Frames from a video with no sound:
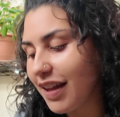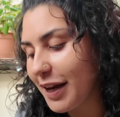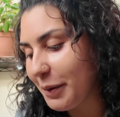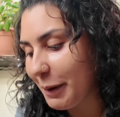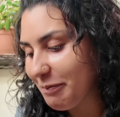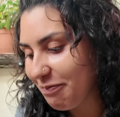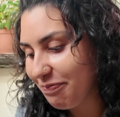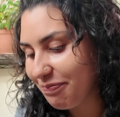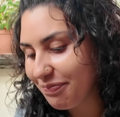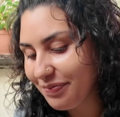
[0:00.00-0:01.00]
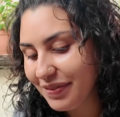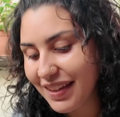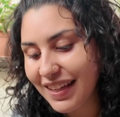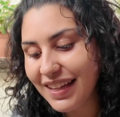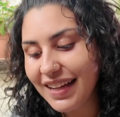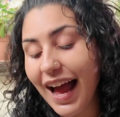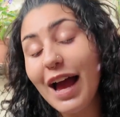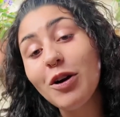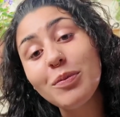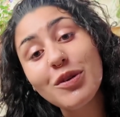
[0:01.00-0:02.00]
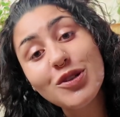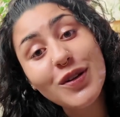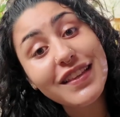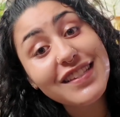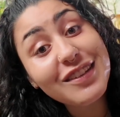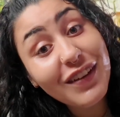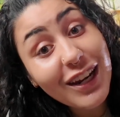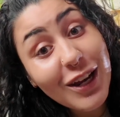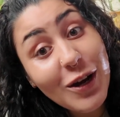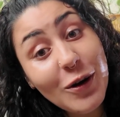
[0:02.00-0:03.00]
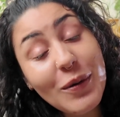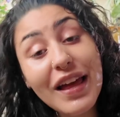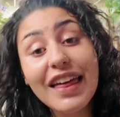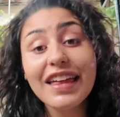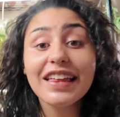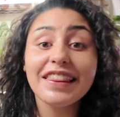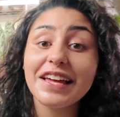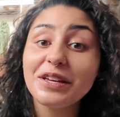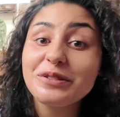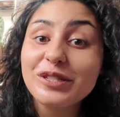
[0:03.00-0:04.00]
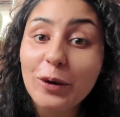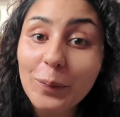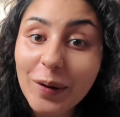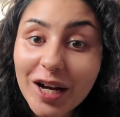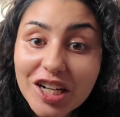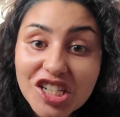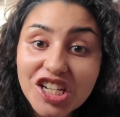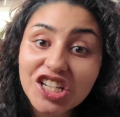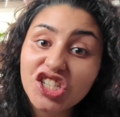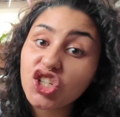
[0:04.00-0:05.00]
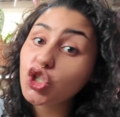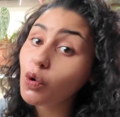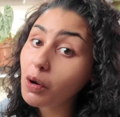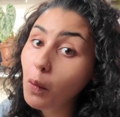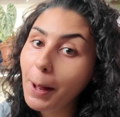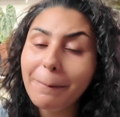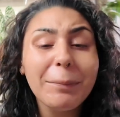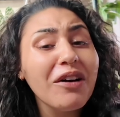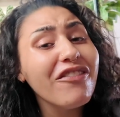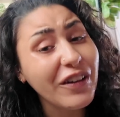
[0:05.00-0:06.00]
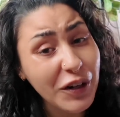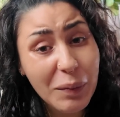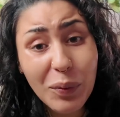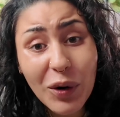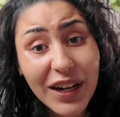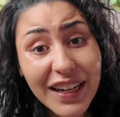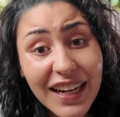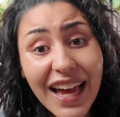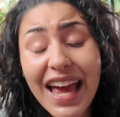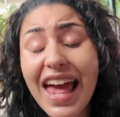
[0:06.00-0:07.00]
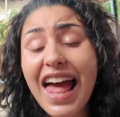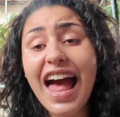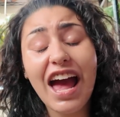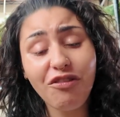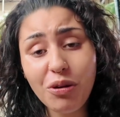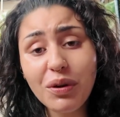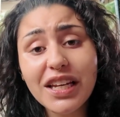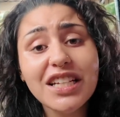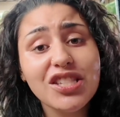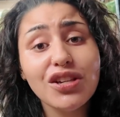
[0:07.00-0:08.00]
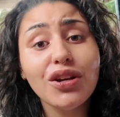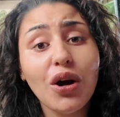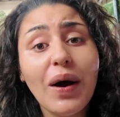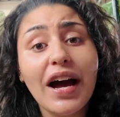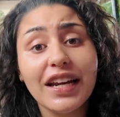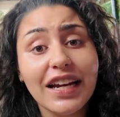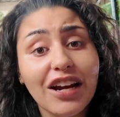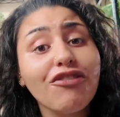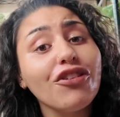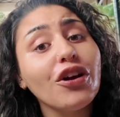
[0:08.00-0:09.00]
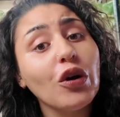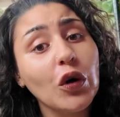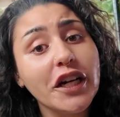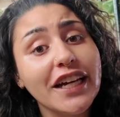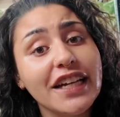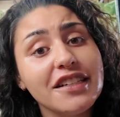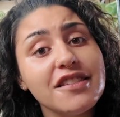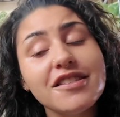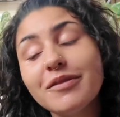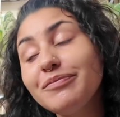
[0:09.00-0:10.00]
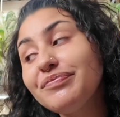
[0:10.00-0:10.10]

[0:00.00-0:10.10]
anyway. I hope you enjoyed this video. Thank you so much. It's a short one, but very important. Everyone needs to know how to care for their orchids.